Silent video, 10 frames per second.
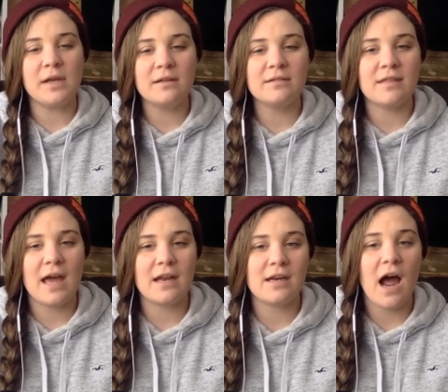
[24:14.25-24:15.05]
piece
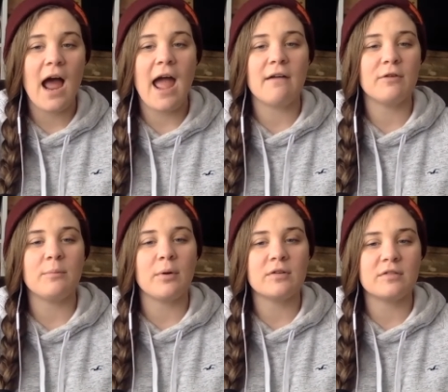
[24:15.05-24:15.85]
that not every
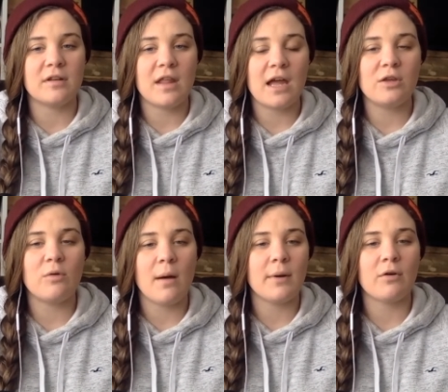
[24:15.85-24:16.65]
person that you
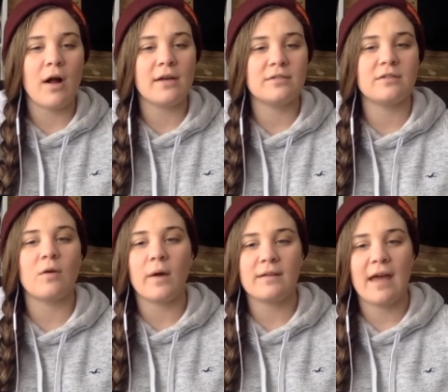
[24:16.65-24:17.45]
come across is
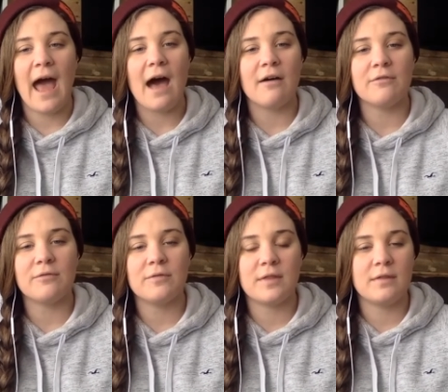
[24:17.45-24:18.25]
going to have
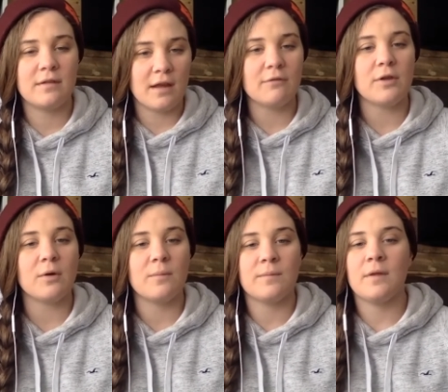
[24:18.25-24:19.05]
to give
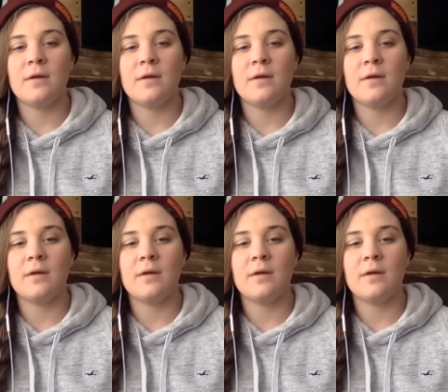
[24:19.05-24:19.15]
you.